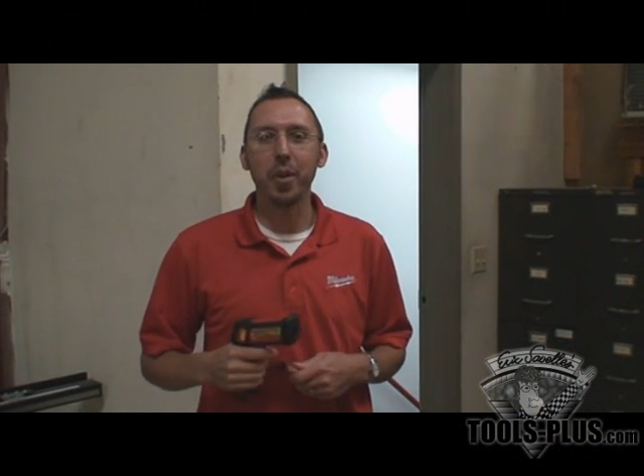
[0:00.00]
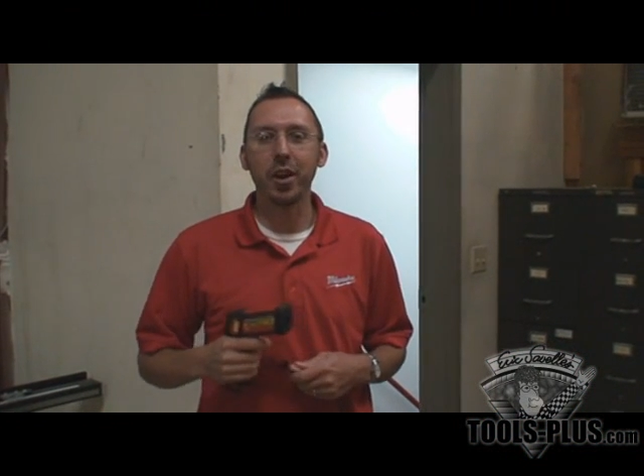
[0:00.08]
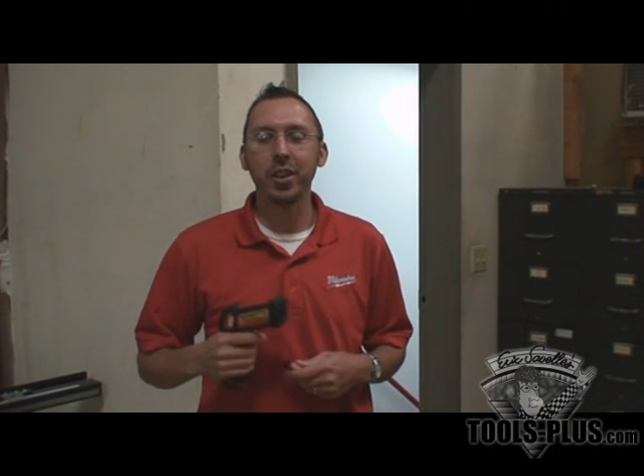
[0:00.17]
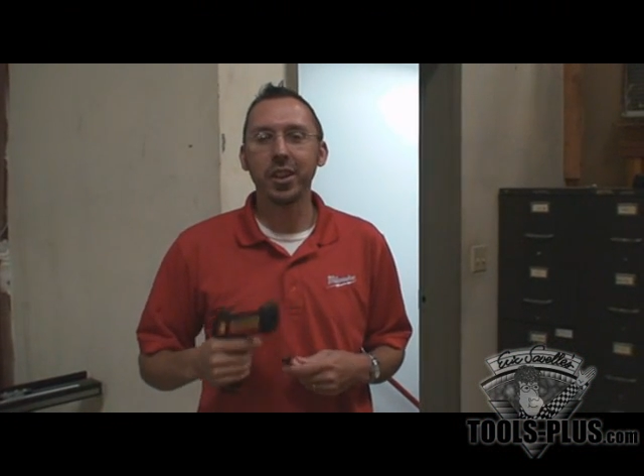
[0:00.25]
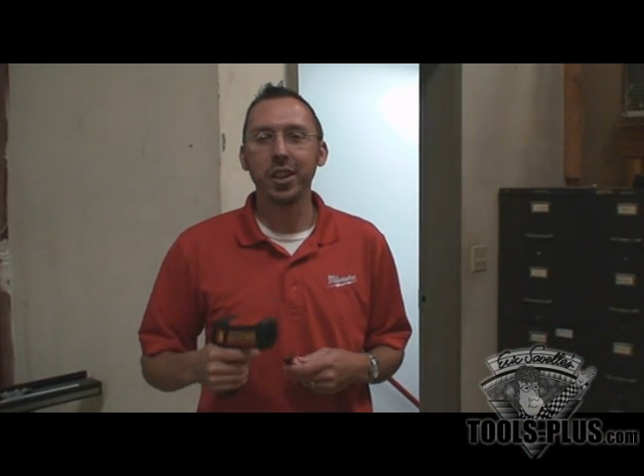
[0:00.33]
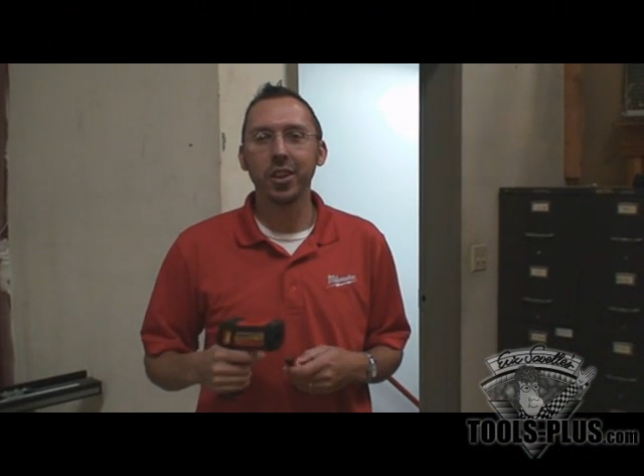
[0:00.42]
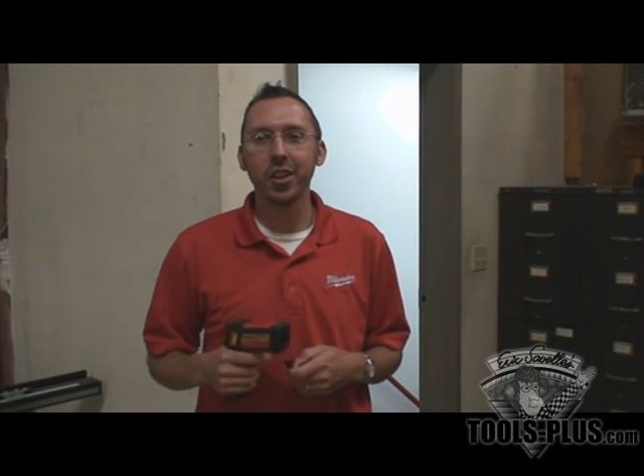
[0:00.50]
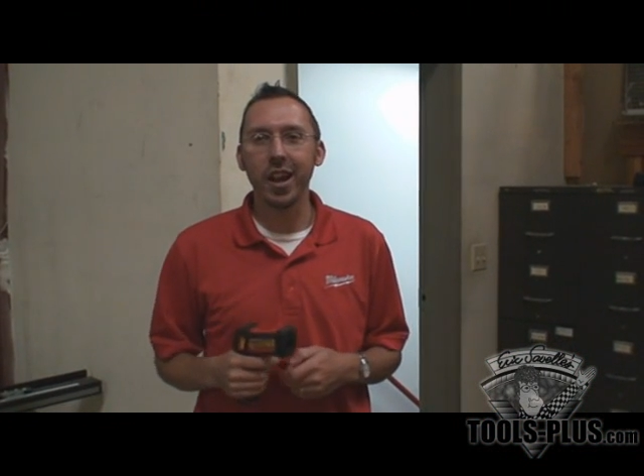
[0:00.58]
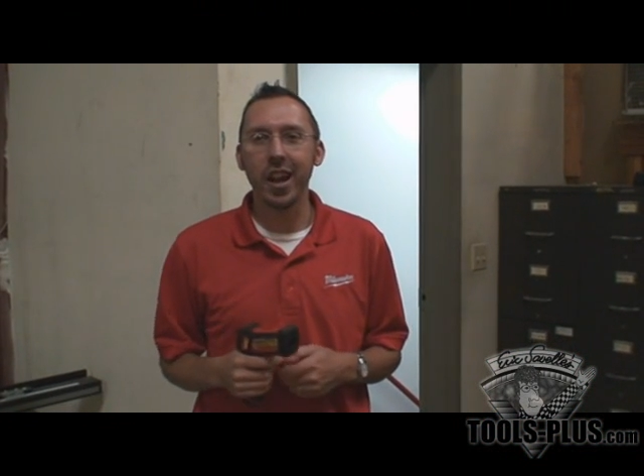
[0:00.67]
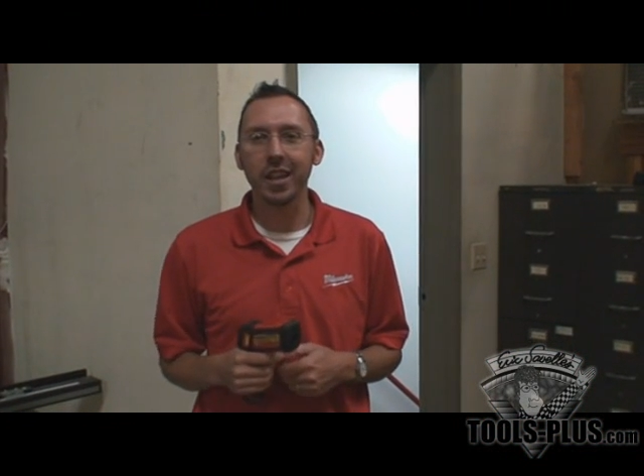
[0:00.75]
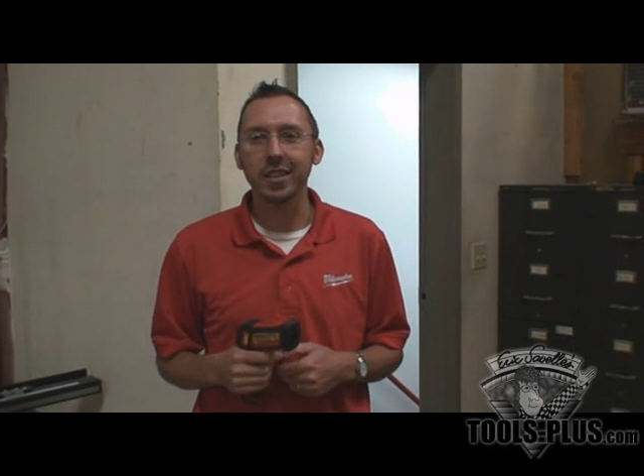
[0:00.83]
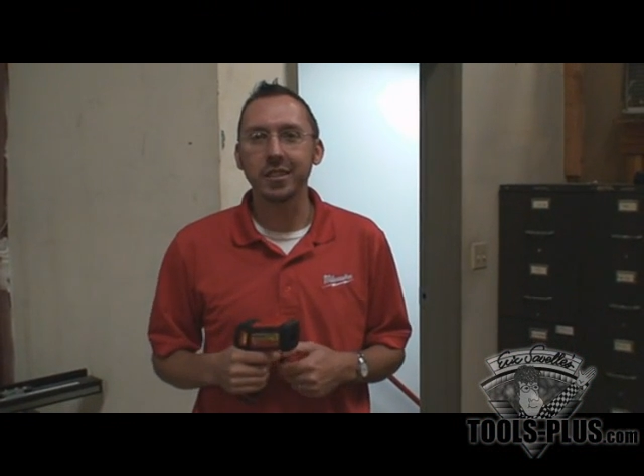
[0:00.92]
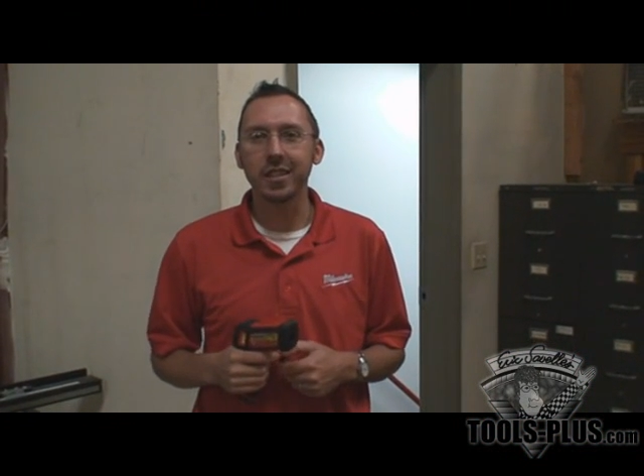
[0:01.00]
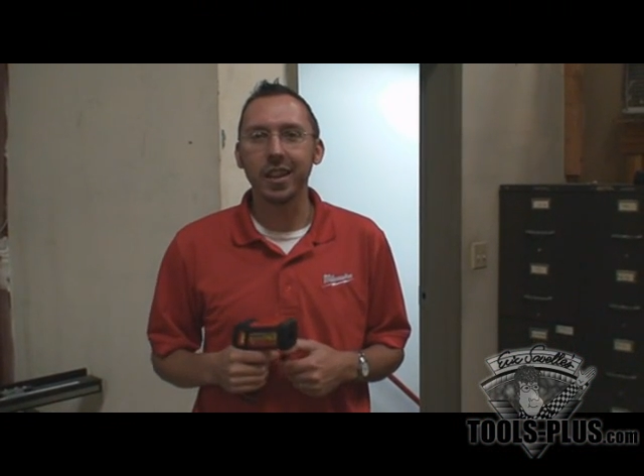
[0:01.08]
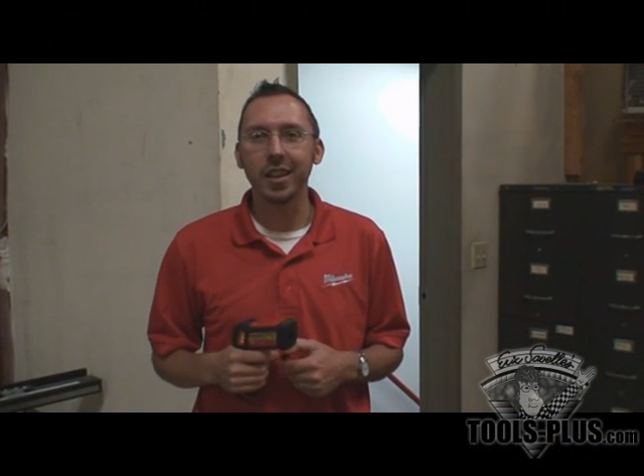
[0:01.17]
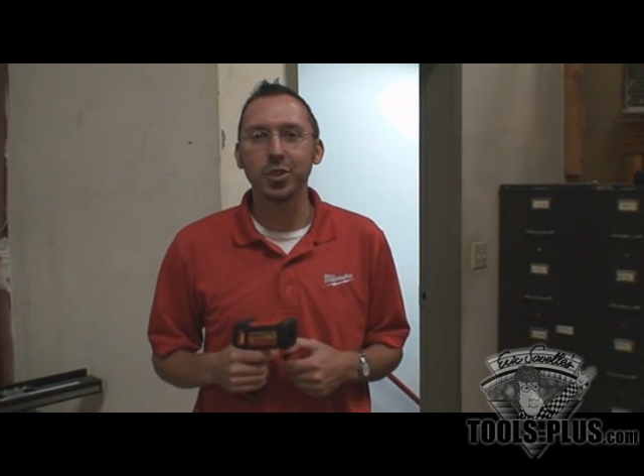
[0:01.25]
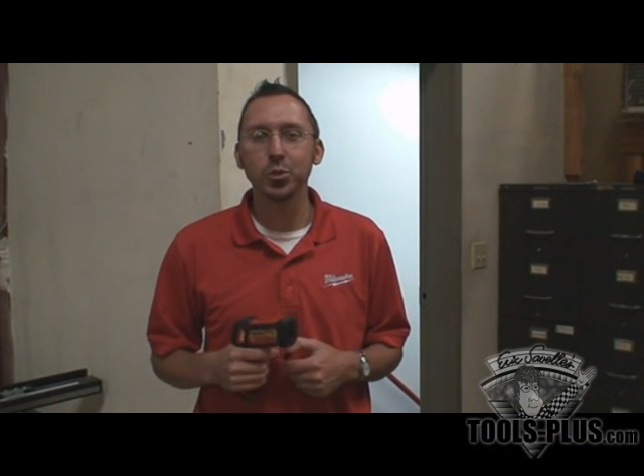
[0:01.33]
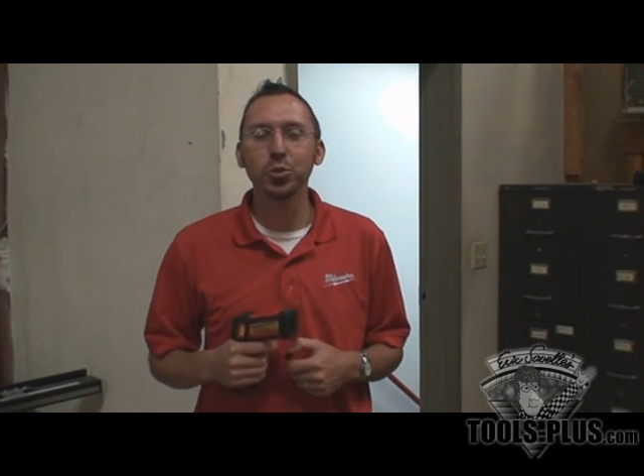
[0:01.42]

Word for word: I'm out here at uh,